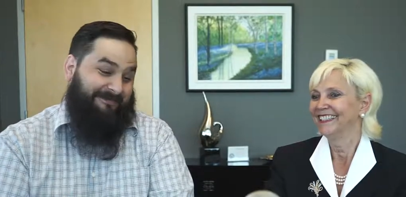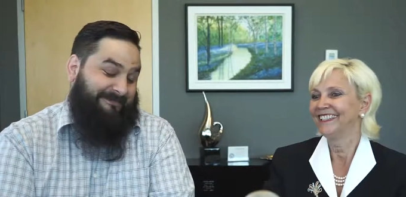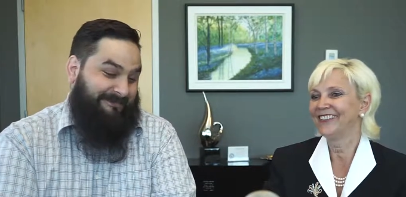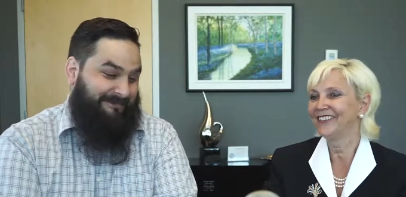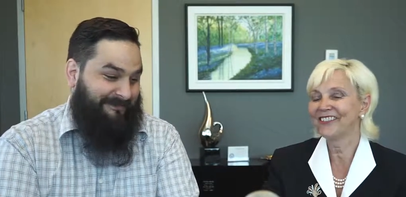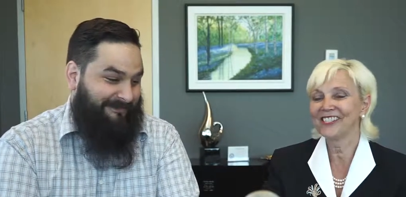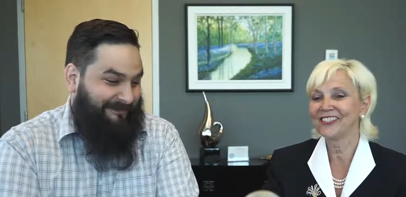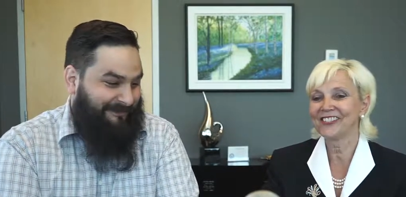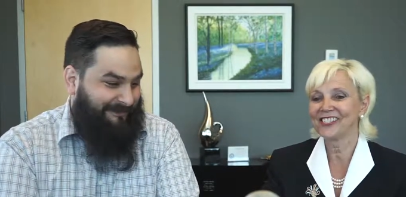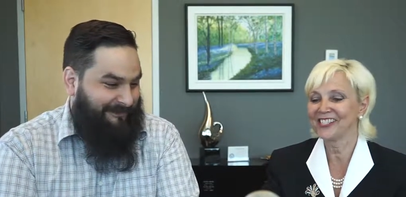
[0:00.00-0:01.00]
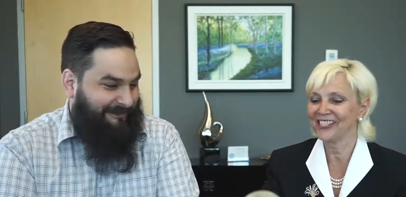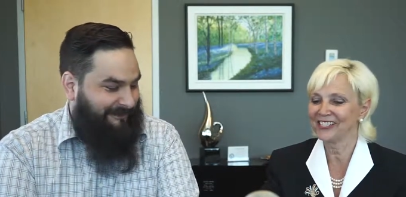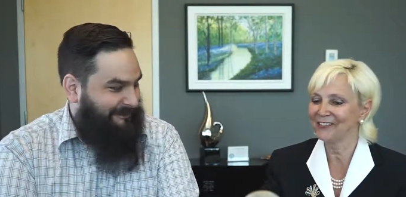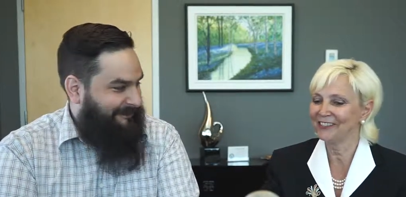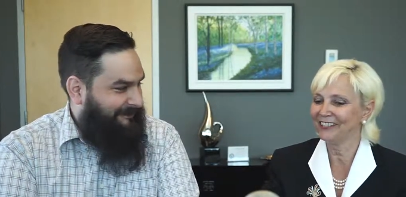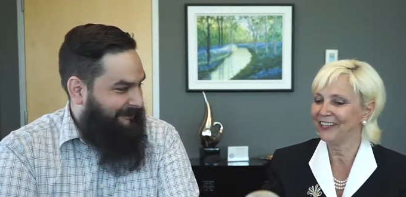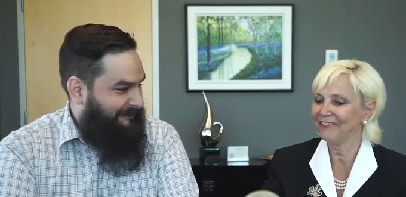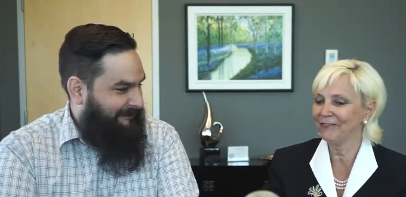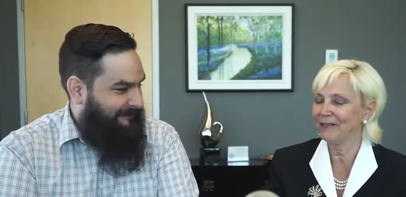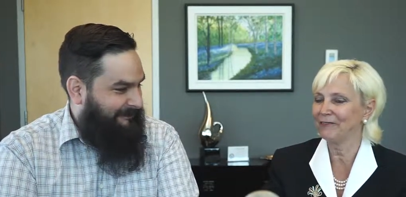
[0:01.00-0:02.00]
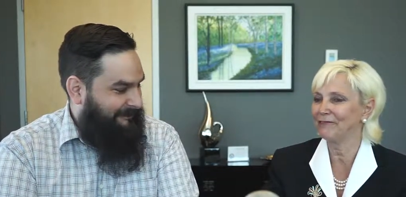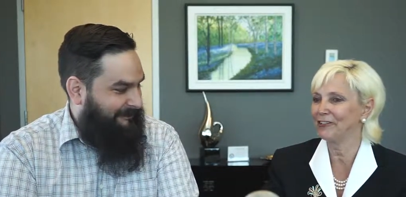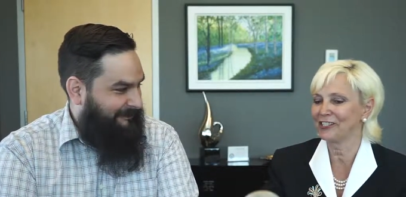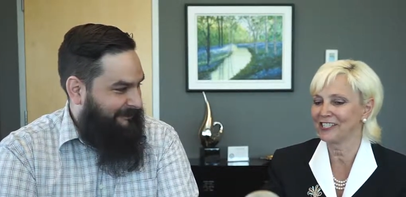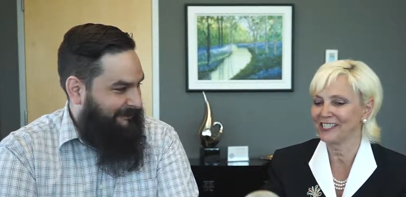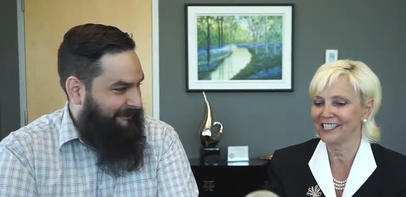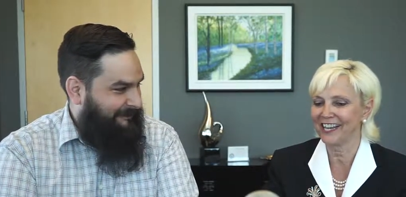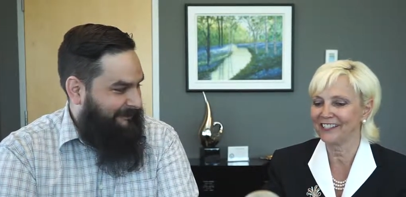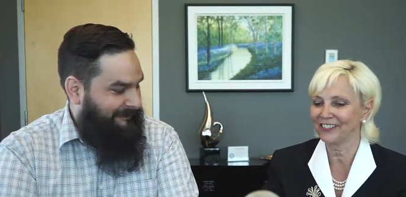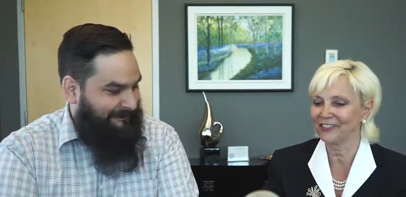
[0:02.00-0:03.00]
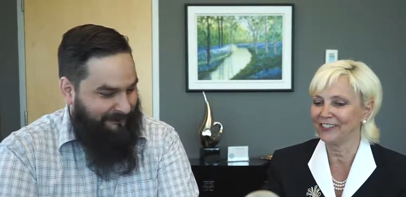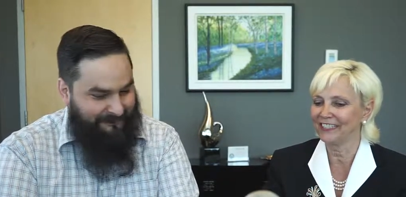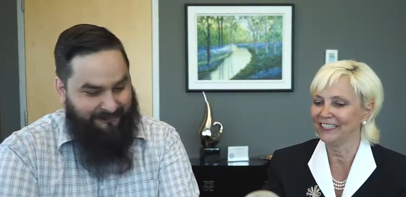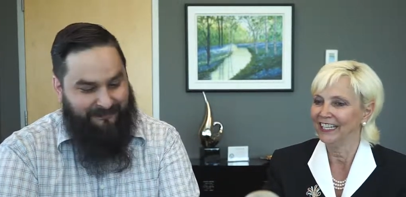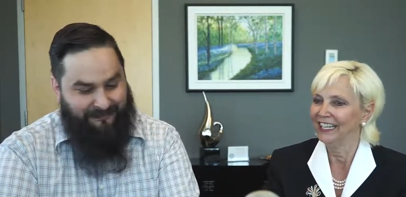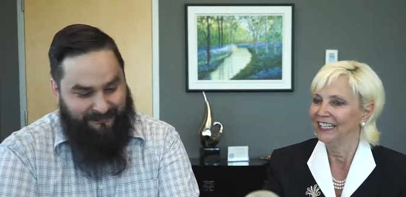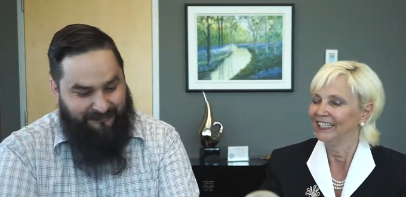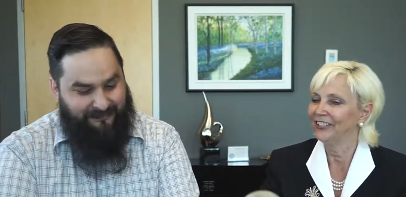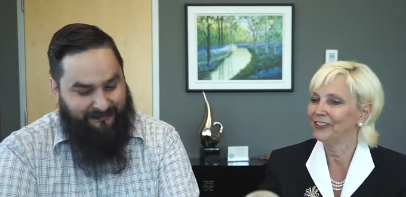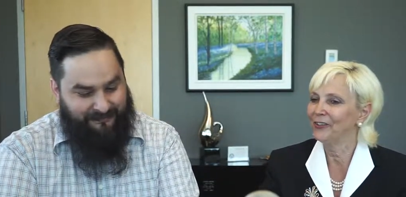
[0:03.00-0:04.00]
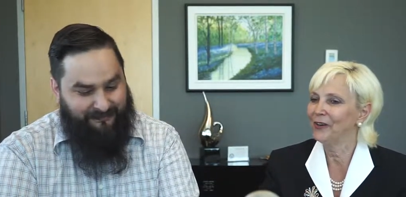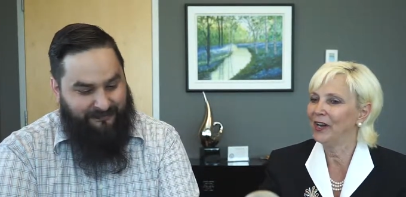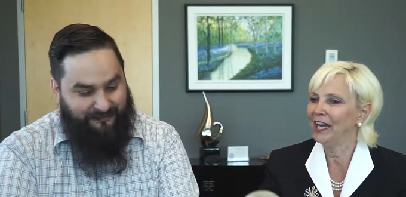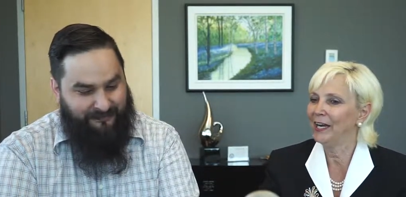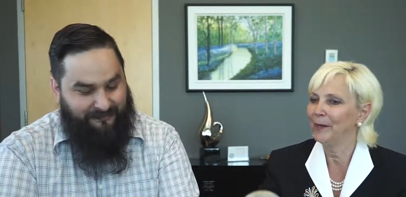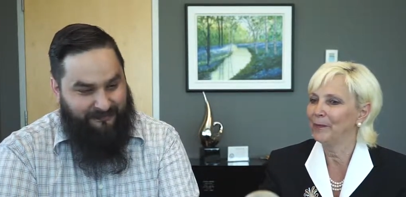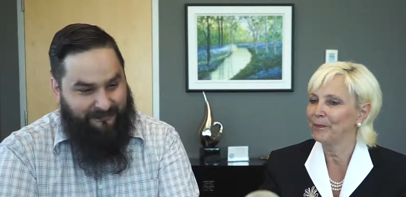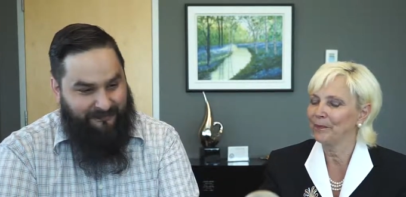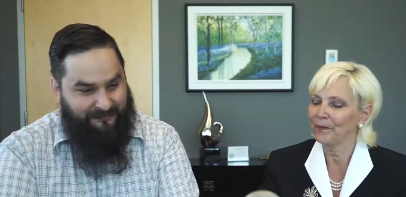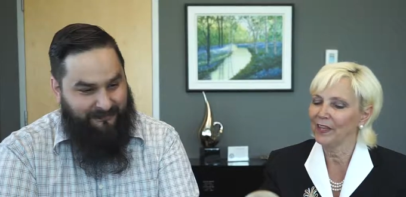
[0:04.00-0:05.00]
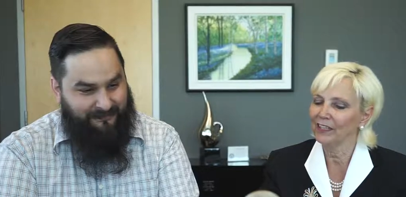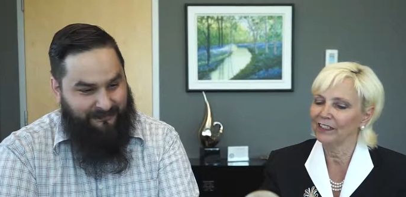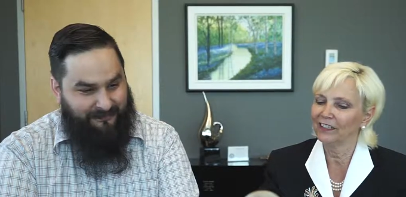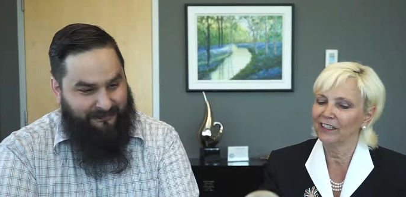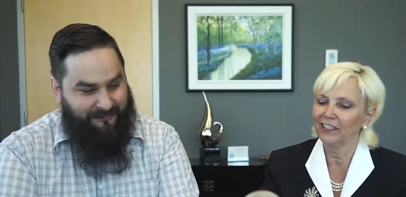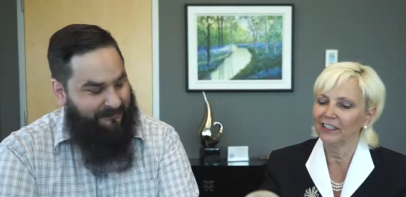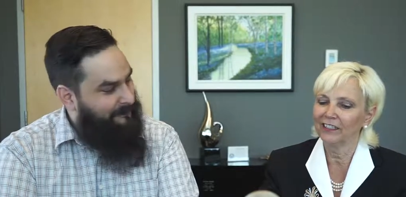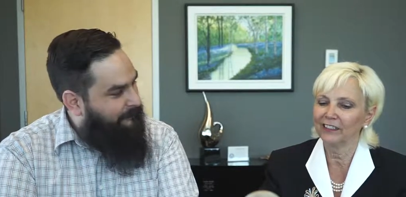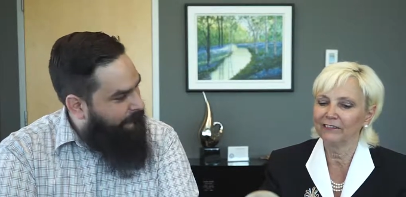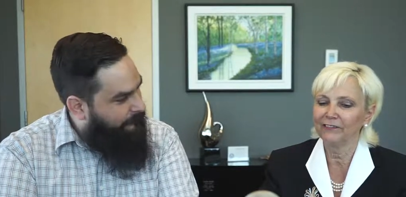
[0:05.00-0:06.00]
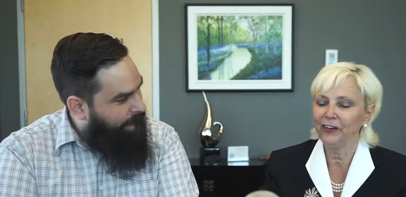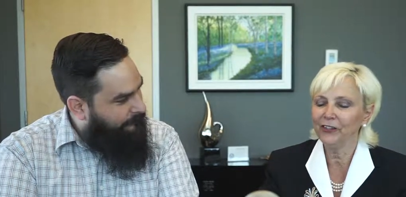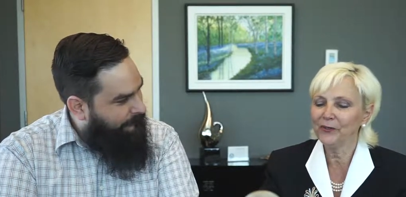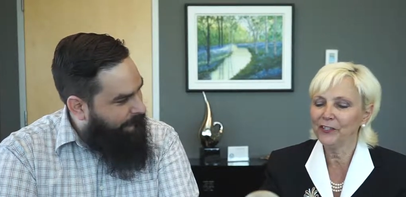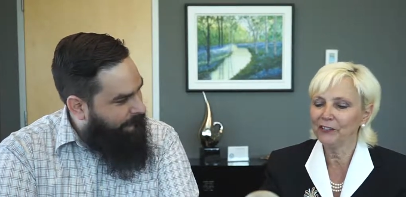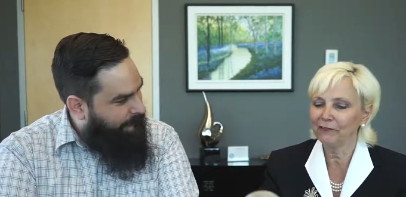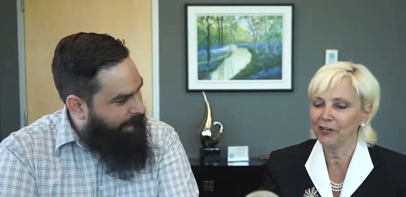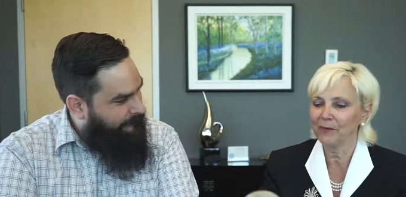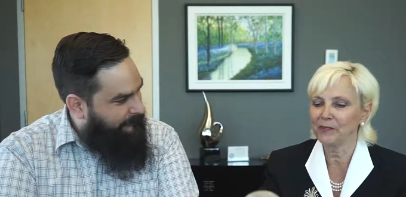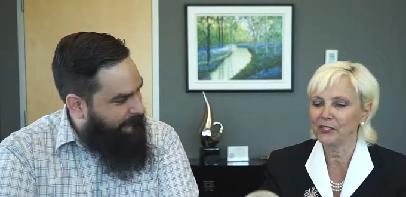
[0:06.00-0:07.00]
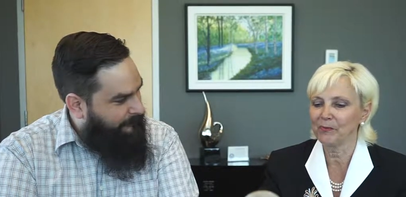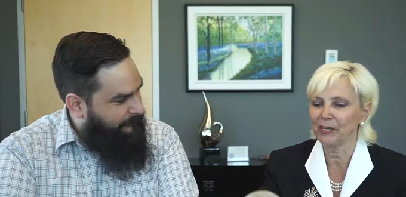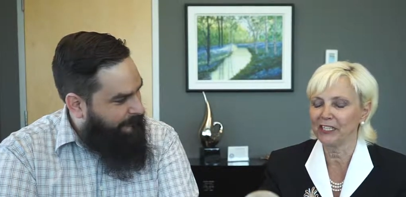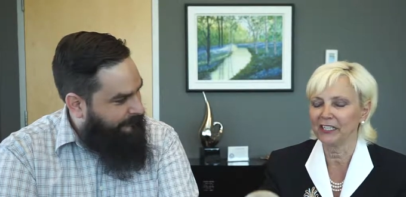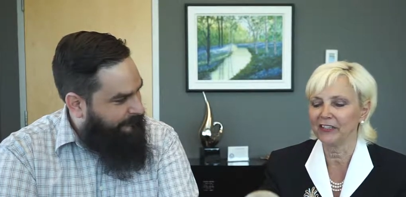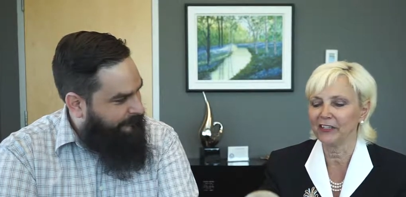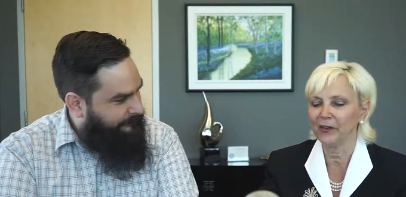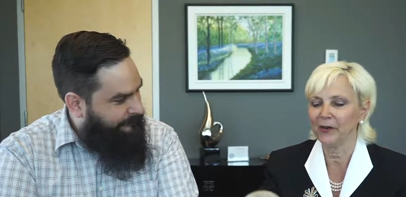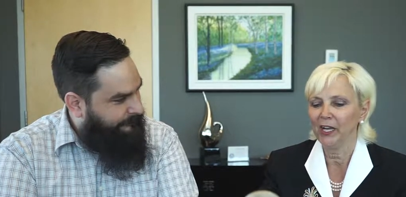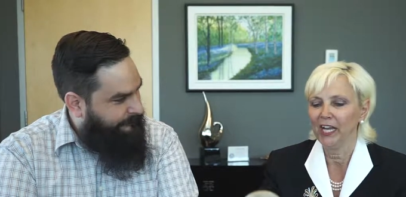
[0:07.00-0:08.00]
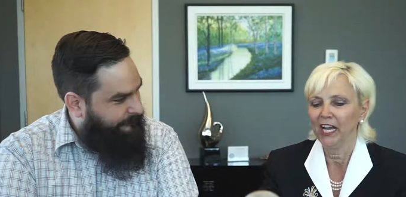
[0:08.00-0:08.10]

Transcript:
Speaker 1: You know, these are just things we love about Fort Saskatchewan. You know, following the farmers market, though,